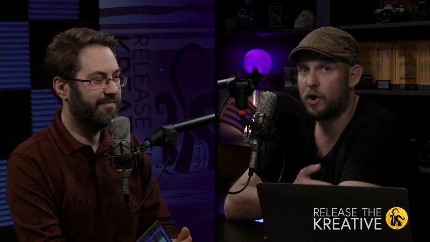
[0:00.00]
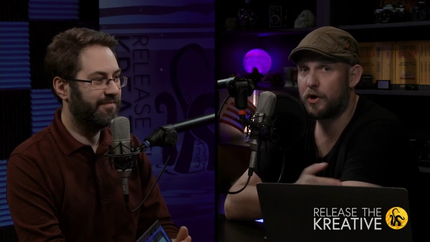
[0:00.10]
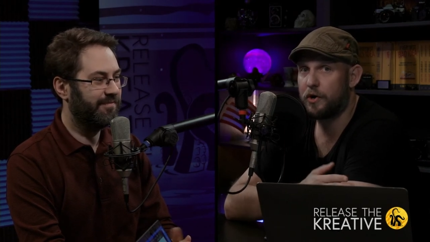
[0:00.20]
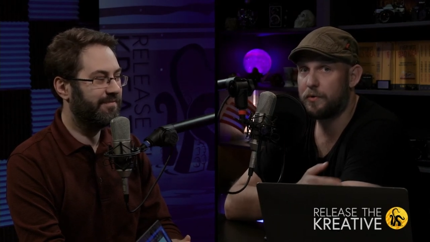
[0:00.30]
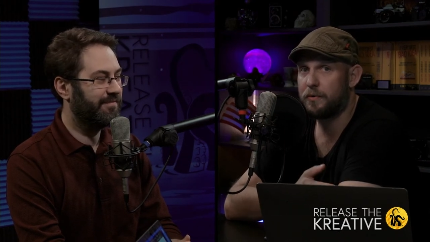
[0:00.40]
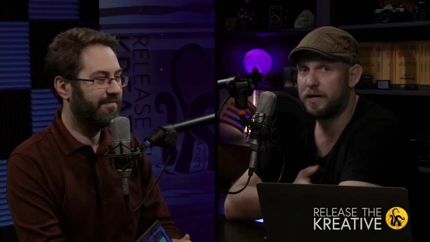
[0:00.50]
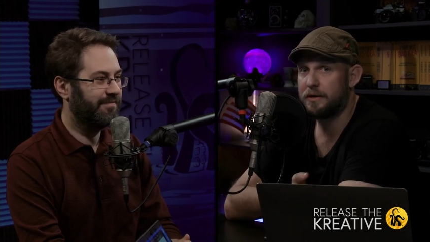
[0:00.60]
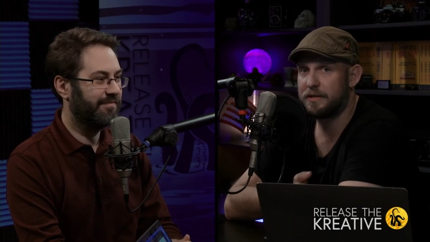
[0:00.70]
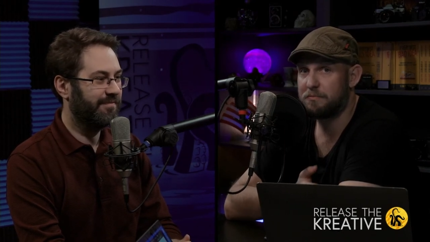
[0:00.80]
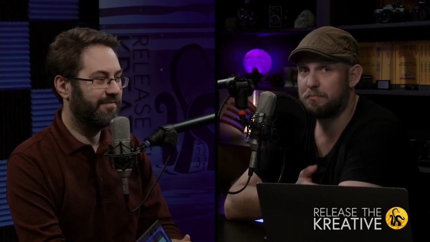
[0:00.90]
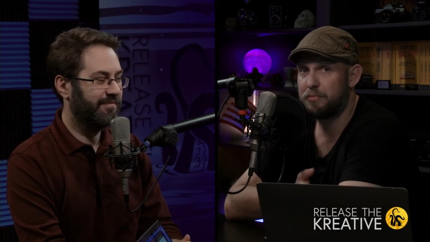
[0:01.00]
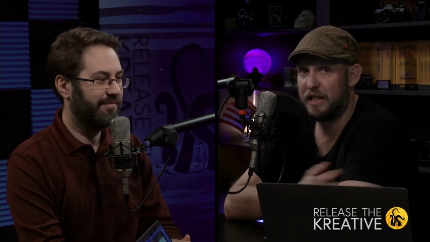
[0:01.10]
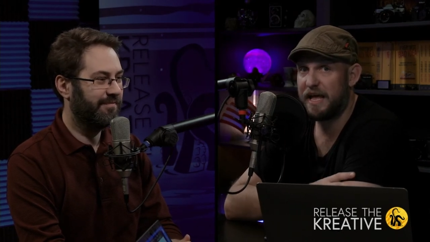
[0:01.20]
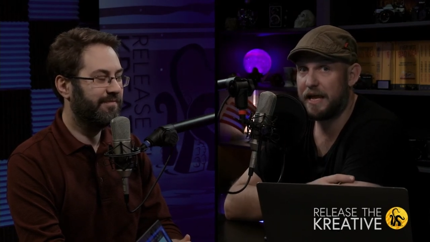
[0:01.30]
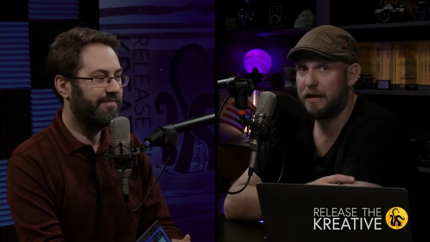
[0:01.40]
Speaker 1: Argo uh, is
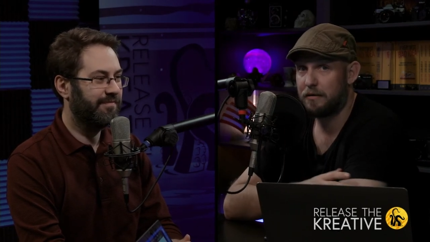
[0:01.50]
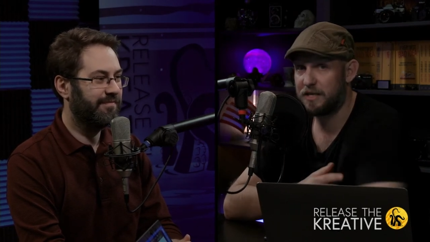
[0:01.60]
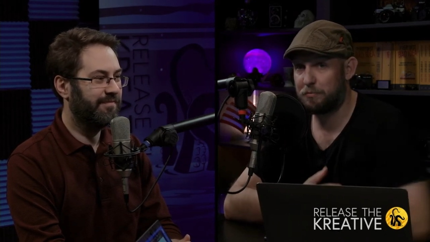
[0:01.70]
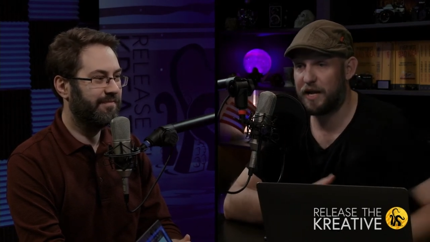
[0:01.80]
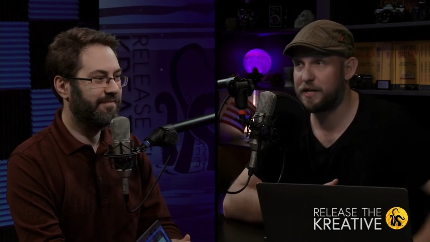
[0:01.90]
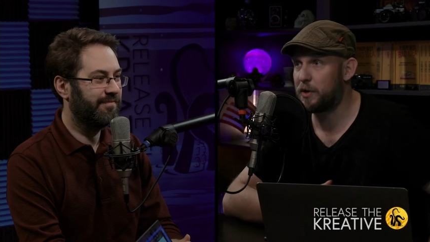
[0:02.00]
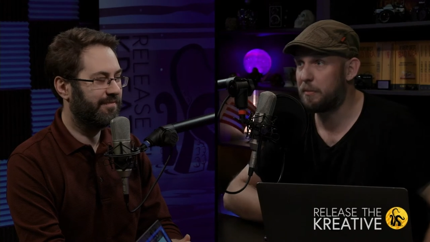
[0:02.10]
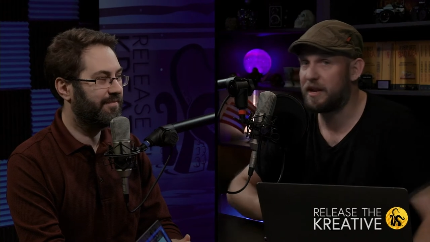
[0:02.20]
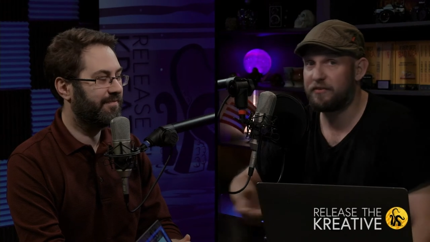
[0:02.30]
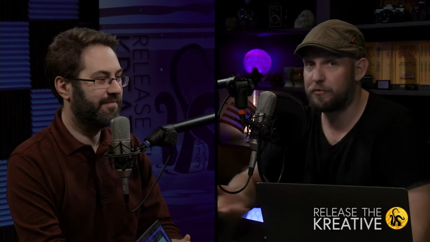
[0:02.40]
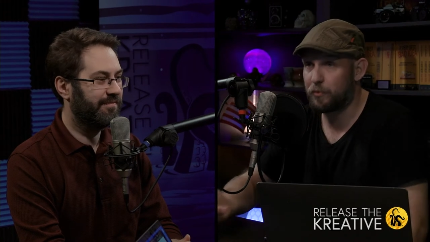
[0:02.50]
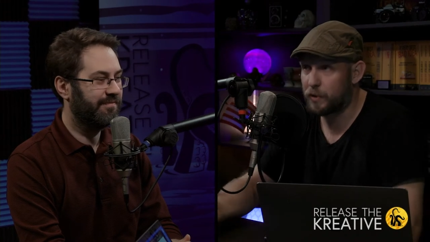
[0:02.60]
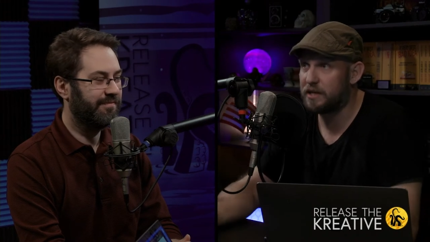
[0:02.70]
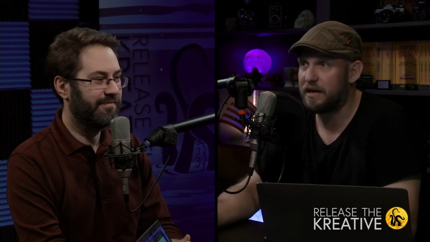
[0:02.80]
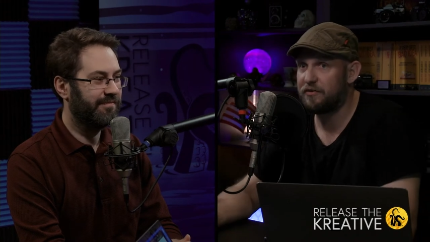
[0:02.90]
playing he's playing Tony Mendez. He was a
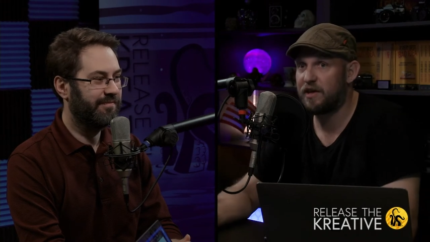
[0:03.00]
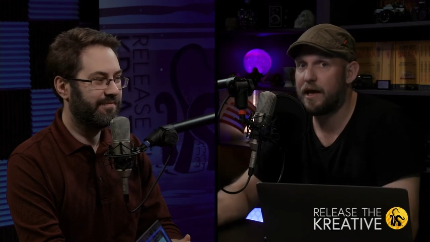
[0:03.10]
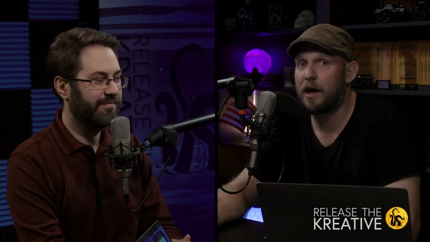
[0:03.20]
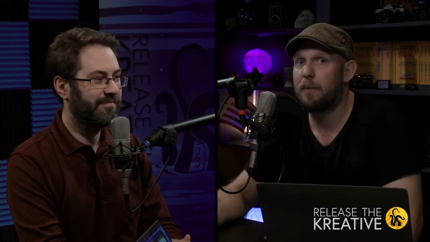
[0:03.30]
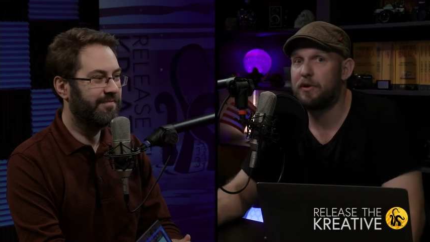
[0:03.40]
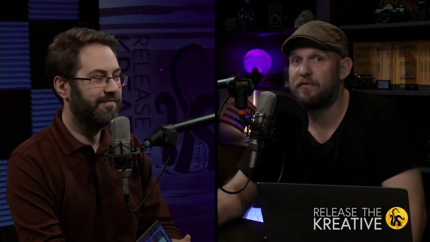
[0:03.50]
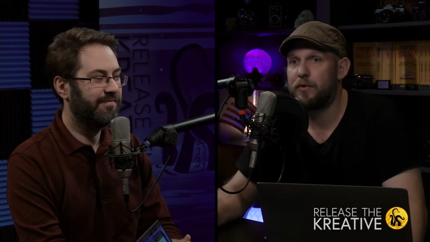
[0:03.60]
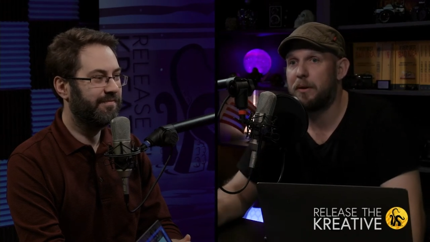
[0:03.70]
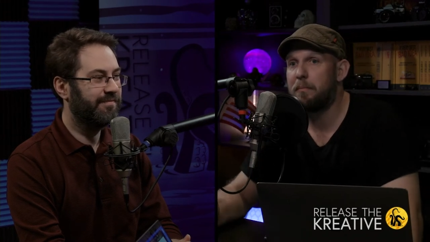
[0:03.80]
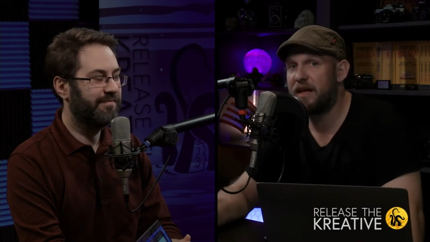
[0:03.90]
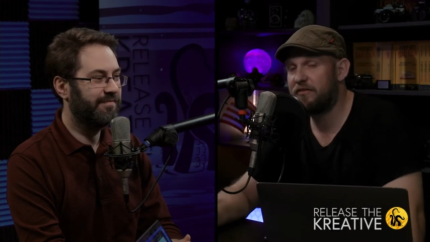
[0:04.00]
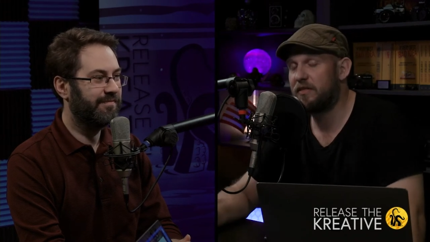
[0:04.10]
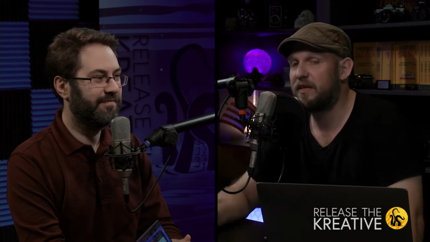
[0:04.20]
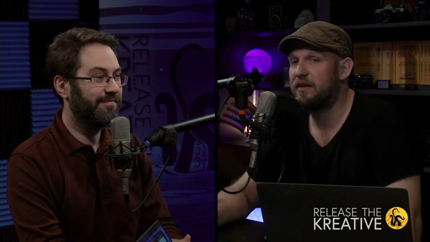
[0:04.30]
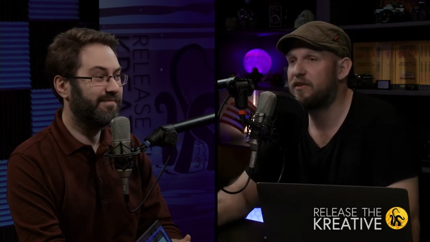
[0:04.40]
real life CIA operative who did
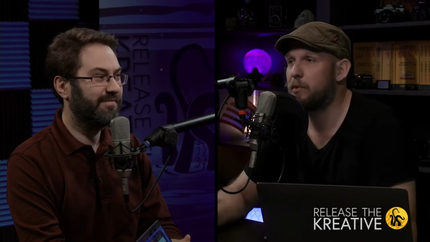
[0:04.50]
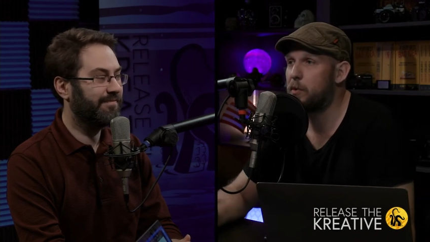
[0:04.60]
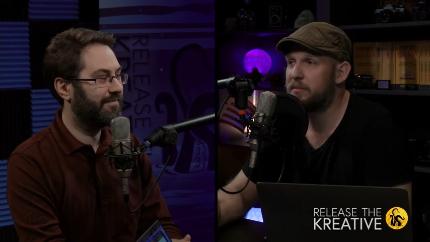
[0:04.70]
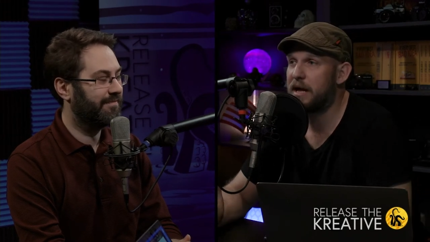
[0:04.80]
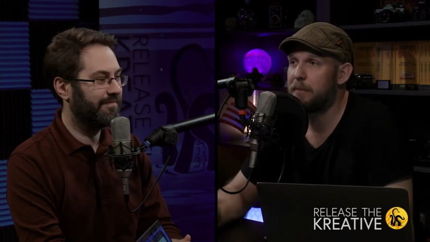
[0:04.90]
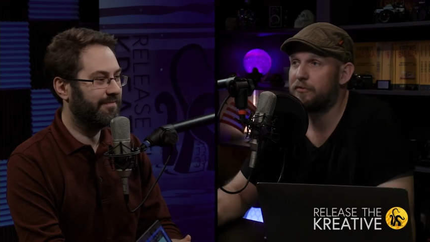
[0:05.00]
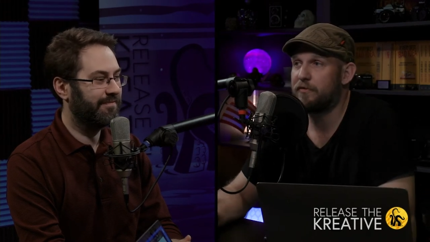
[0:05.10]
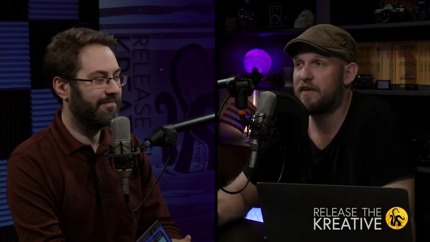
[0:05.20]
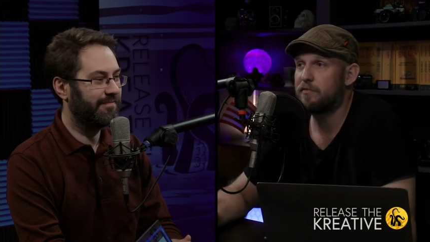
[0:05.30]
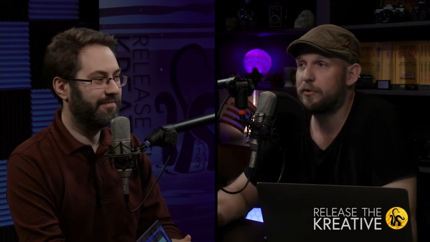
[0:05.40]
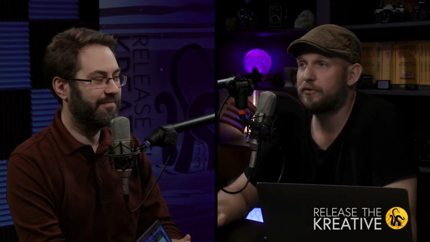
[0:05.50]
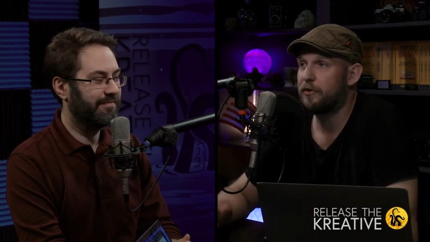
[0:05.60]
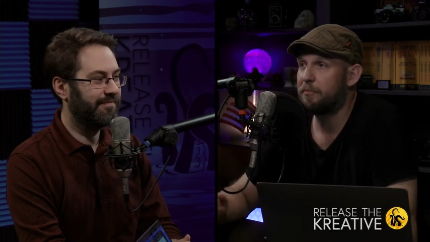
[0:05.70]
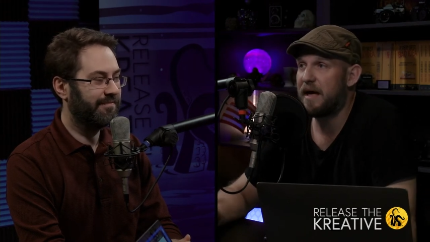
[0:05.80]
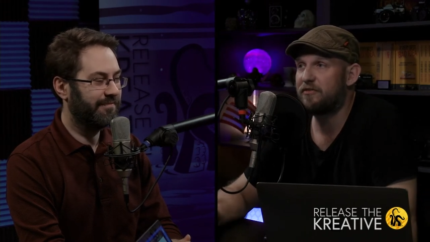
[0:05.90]
amazing things. He wrote one of my absolute favorite books
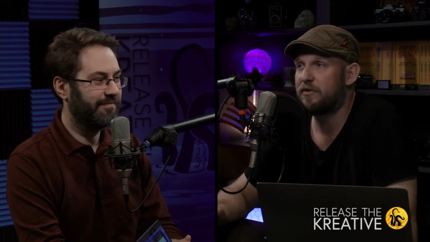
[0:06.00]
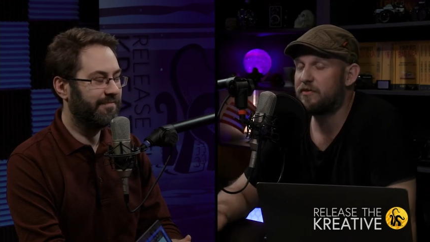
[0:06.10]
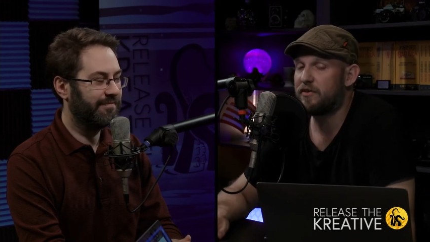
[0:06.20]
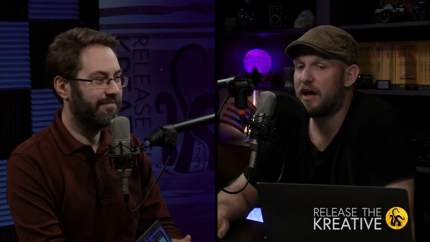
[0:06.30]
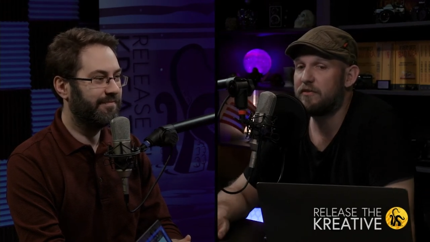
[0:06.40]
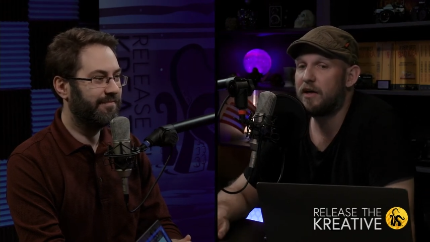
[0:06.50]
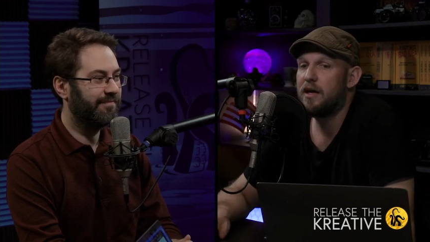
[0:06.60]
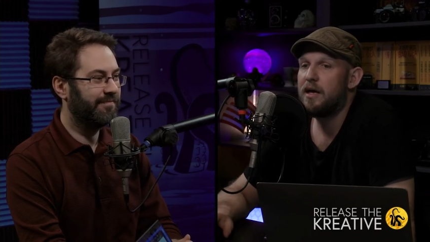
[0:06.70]
called Master of Disguise,